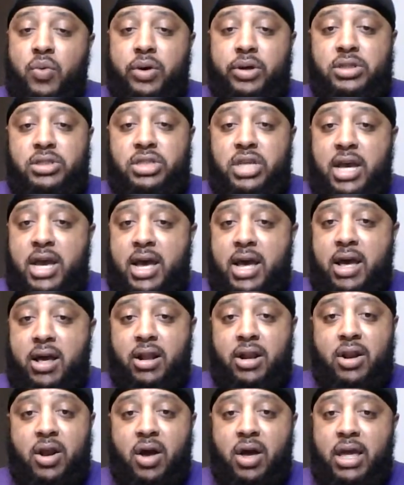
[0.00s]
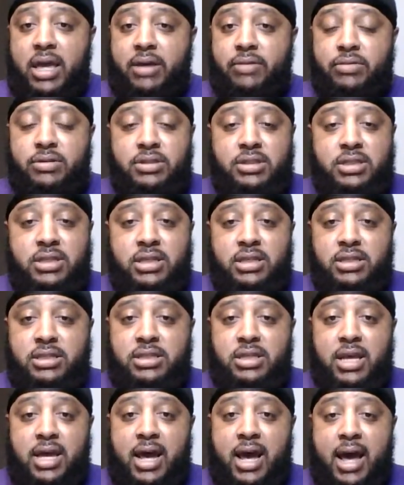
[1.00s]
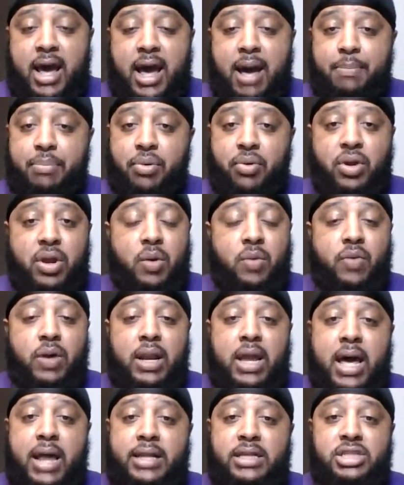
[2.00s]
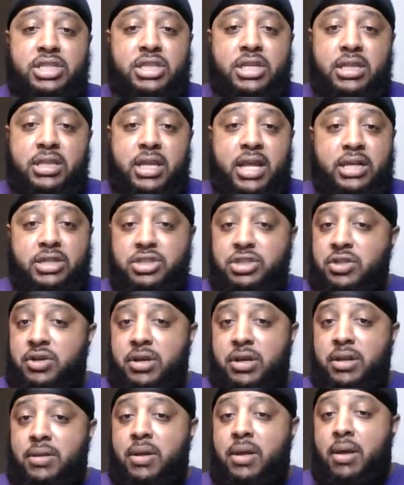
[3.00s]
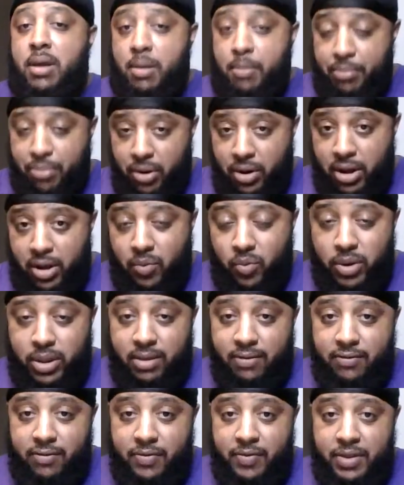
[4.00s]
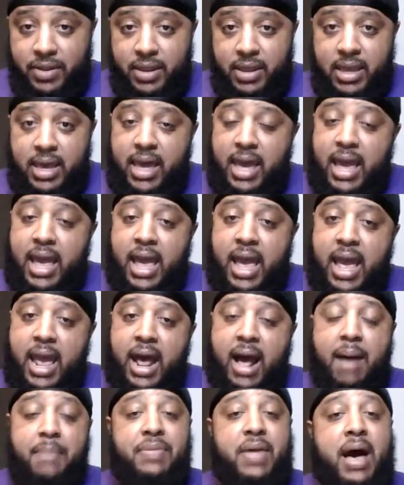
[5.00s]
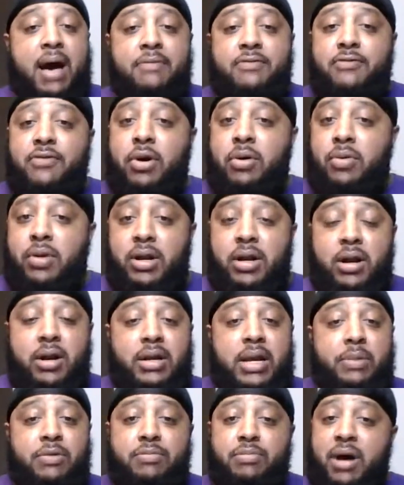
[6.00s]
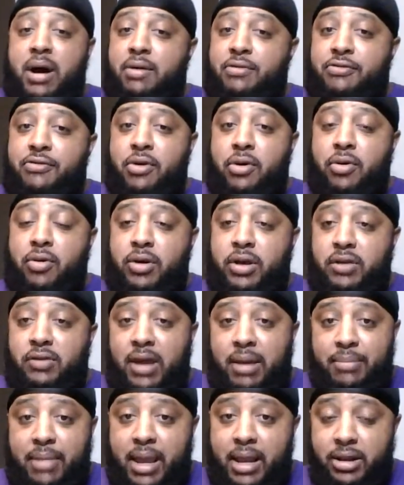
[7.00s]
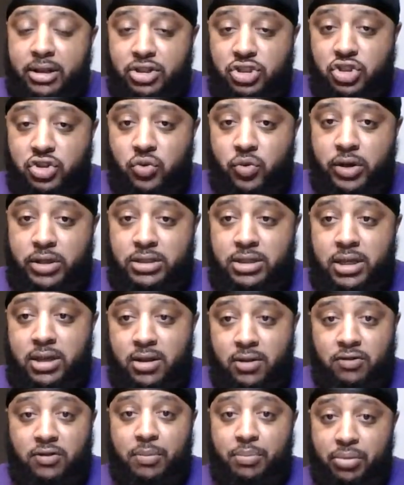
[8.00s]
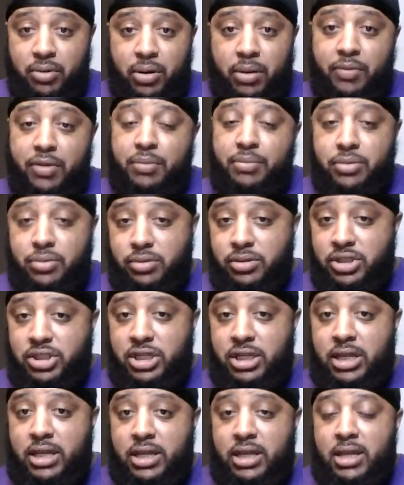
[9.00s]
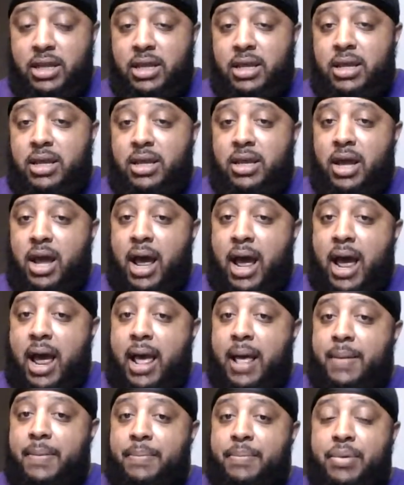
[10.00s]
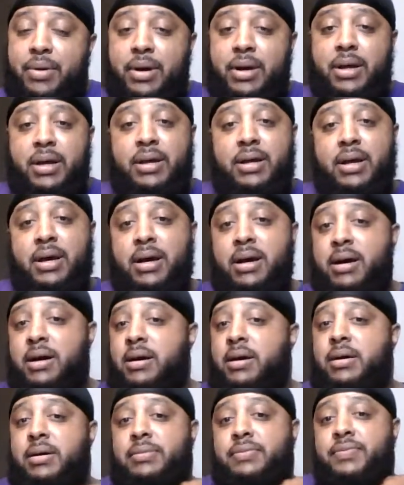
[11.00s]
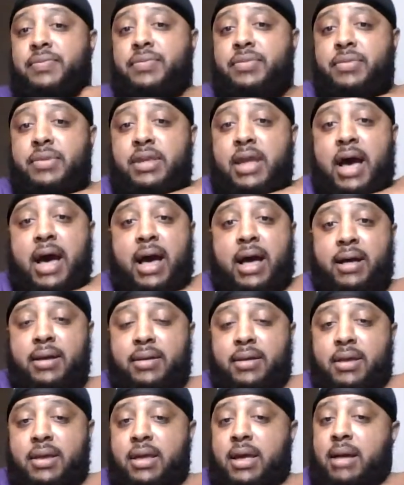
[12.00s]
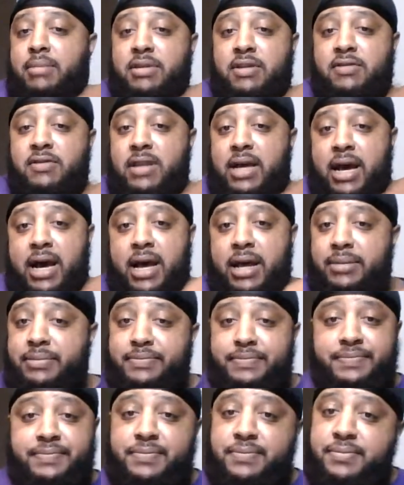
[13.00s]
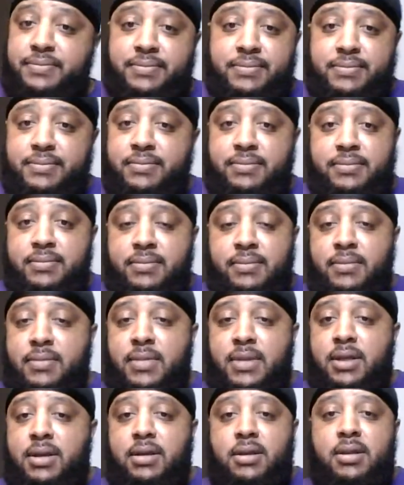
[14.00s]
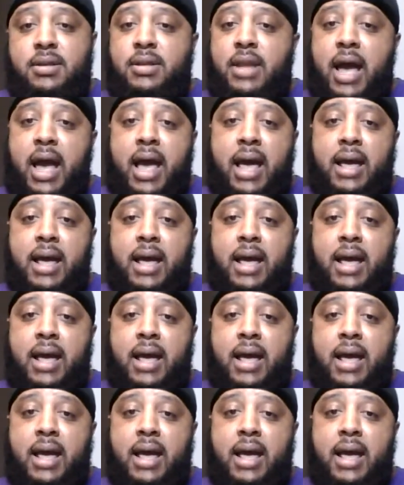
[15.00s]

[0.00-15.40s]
child. No, it was just I put up with a lot of shit that I shouldn't put up with, and I'm not faulting her. That was my fault because I made the choice to put up the bullshit. Alright, but I'm just not doing